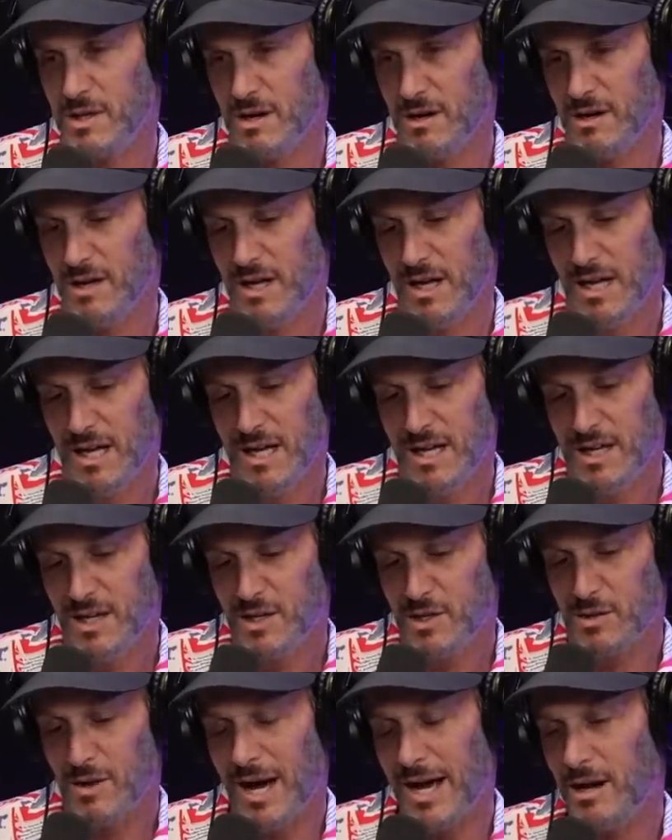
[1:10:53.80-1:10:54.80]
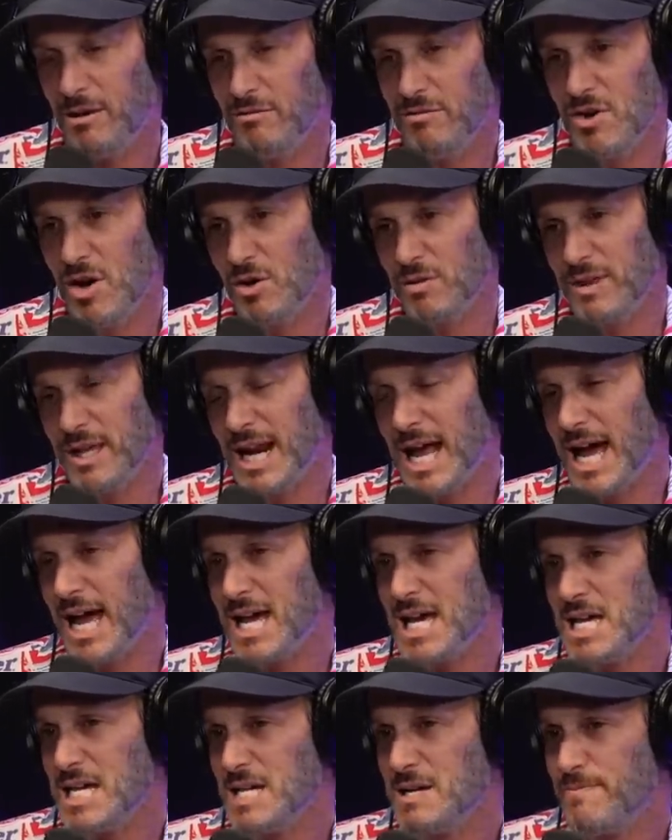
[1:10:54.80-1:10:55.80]
was hurt. So I don't know that
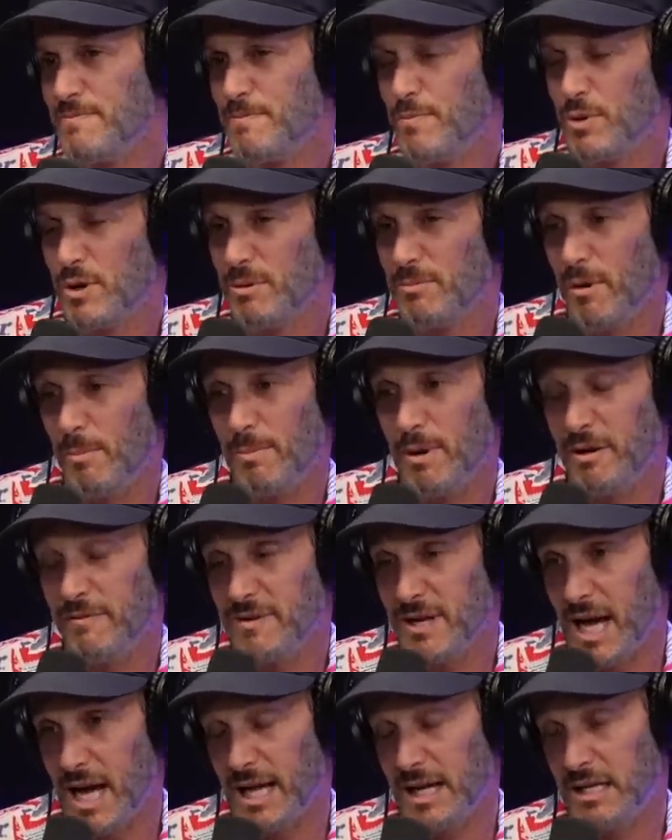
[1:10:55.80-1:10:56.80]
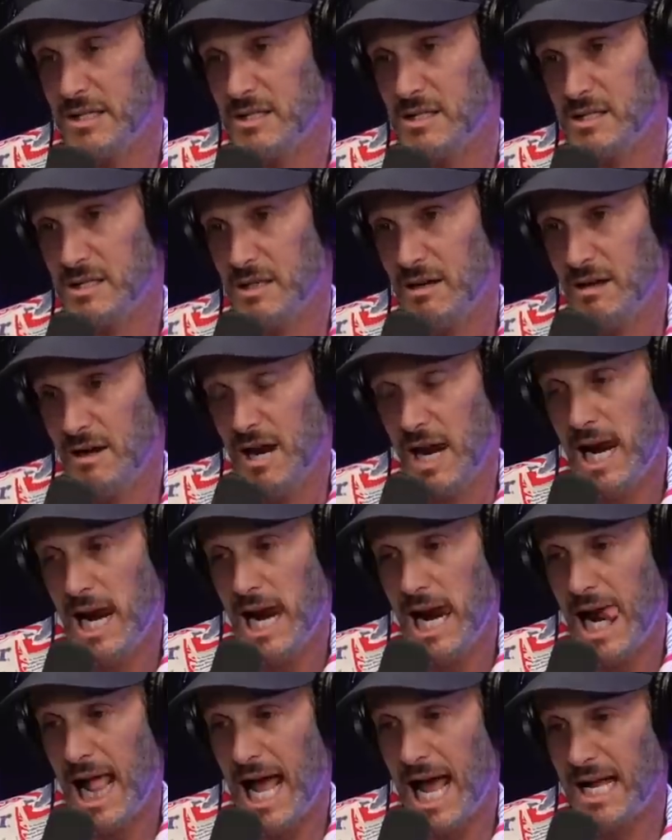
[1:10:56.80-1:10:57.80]
I put him above Giannis.
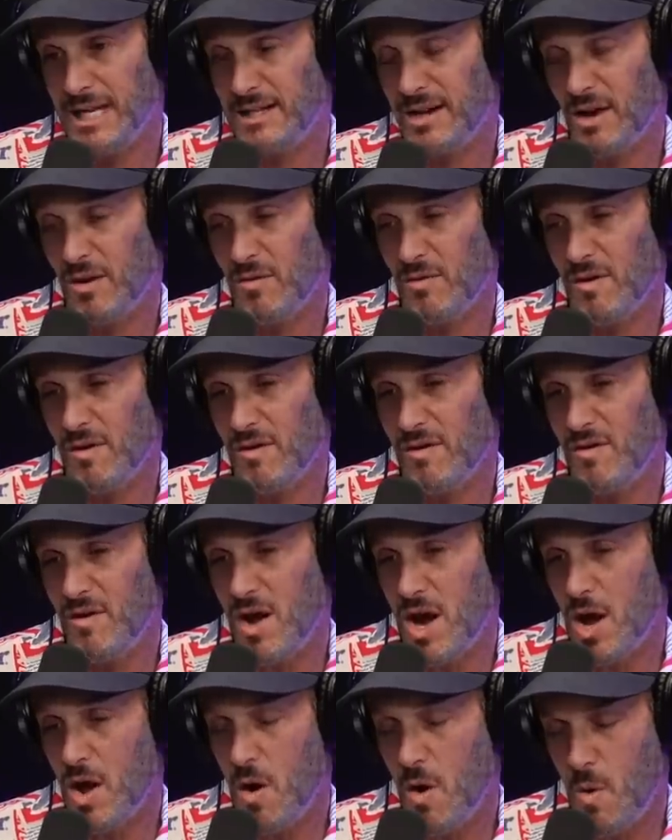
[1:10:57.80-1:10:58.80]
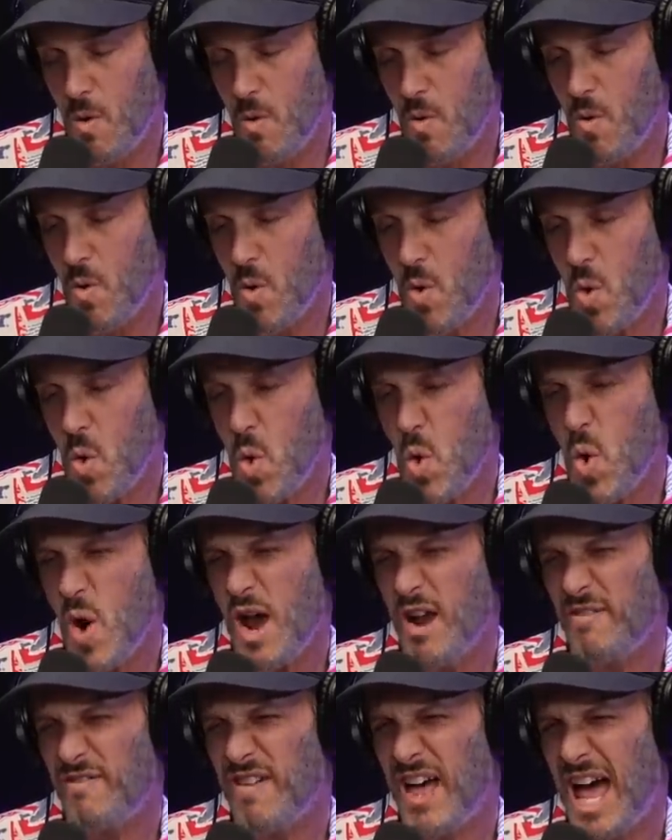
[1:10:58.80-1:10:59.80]
I don't
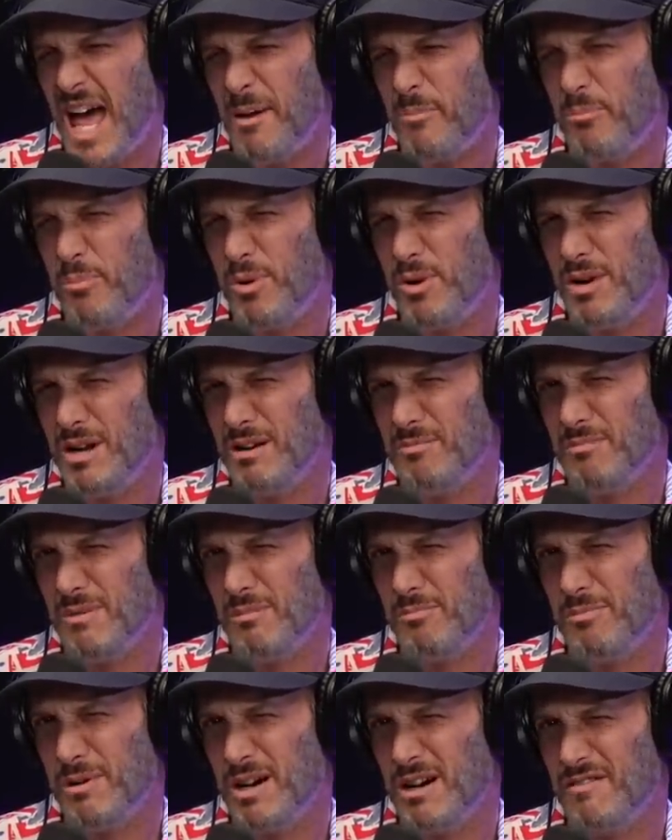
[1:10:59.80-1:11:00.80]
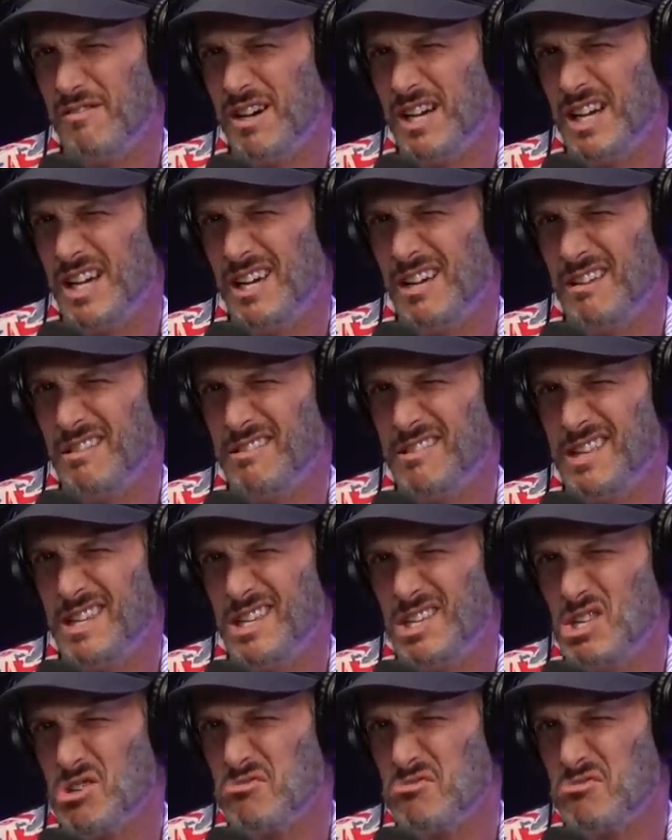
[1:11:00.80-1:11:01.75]
know if I put him above a healthy